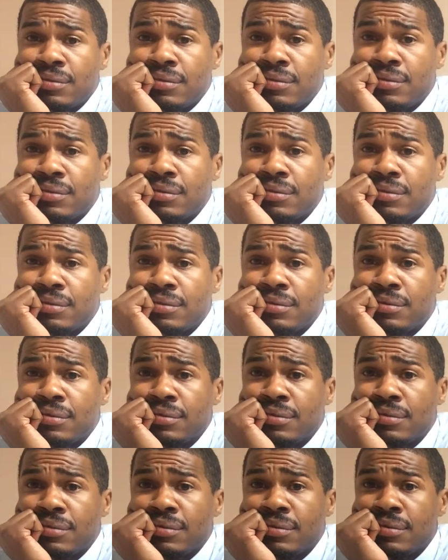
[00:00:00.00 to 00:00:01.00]

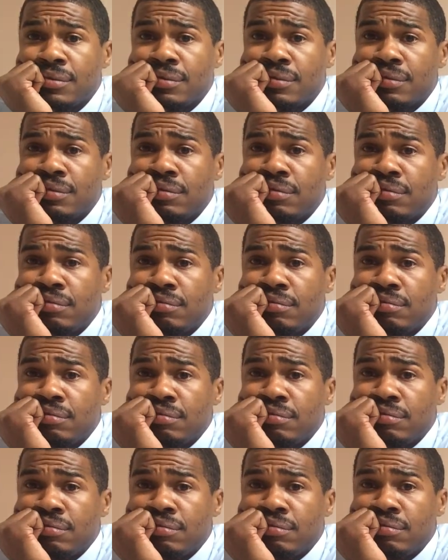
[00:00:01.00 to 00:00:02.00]

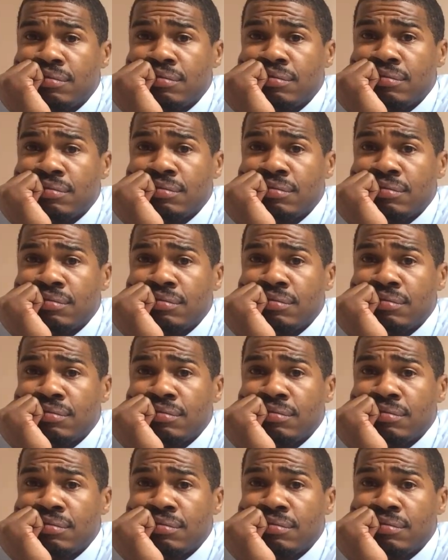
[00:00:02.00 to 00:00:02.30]
(not speaking)